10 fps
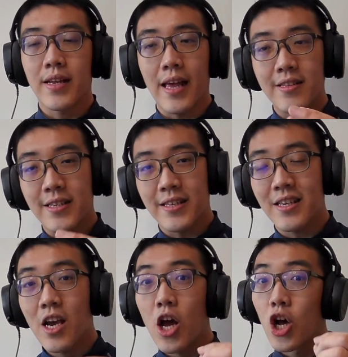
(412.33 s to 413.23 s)

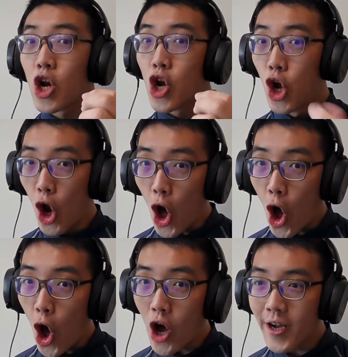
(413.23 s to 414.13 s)
Entertaining,
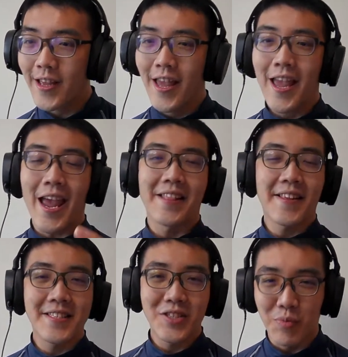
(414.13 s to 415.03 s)
long, and
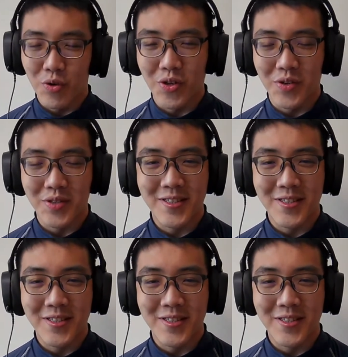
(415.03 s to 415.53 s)
easy to produce.